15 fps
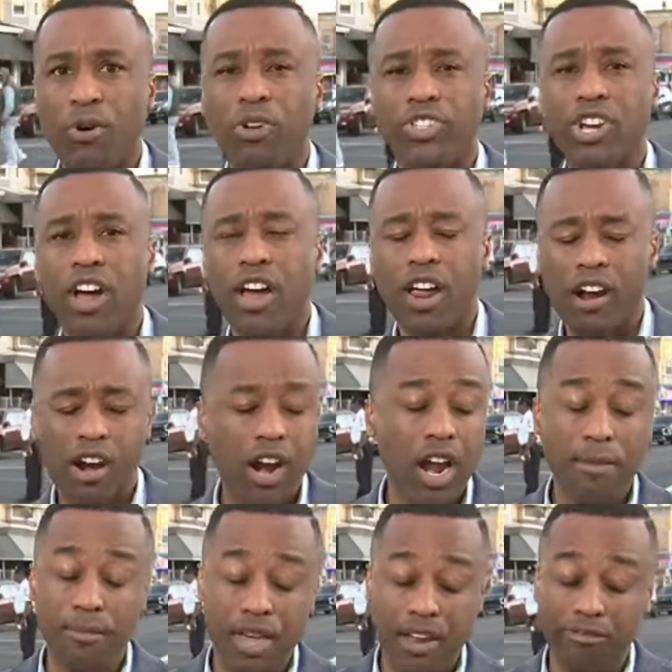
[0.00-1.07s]
Well, John, or
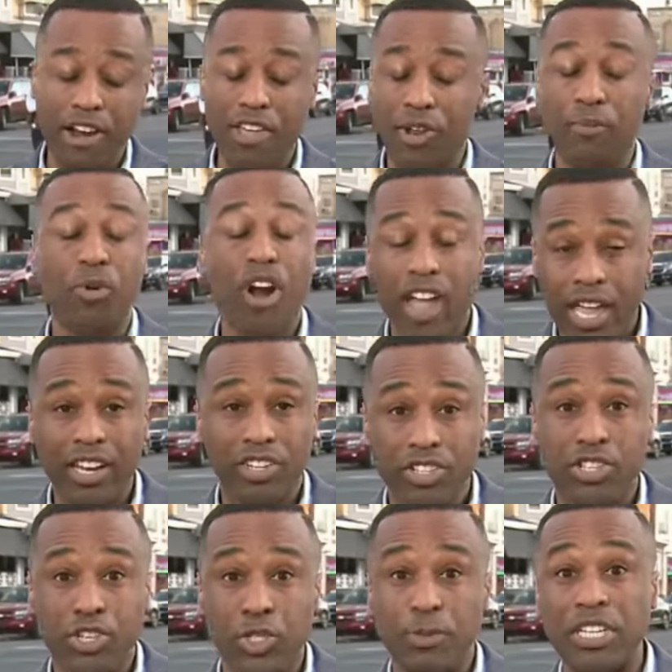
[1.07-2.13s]
uh, uh rather Brian,
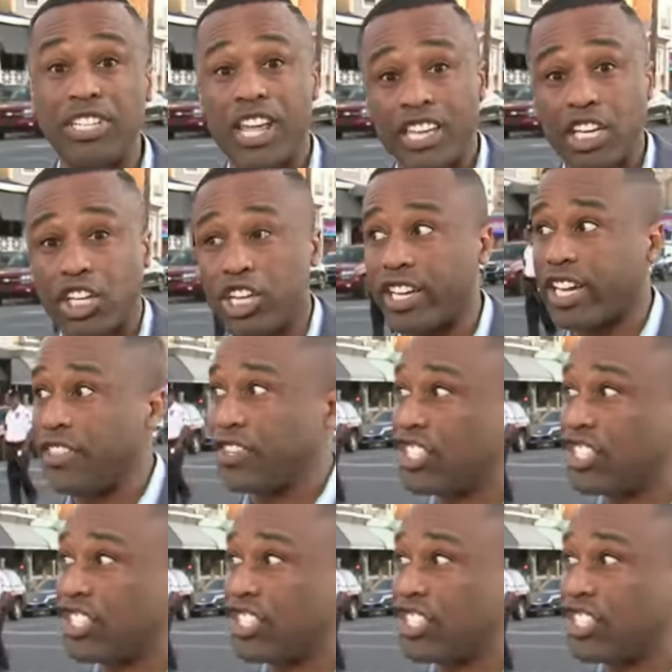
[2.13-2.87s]
excuse me, take a look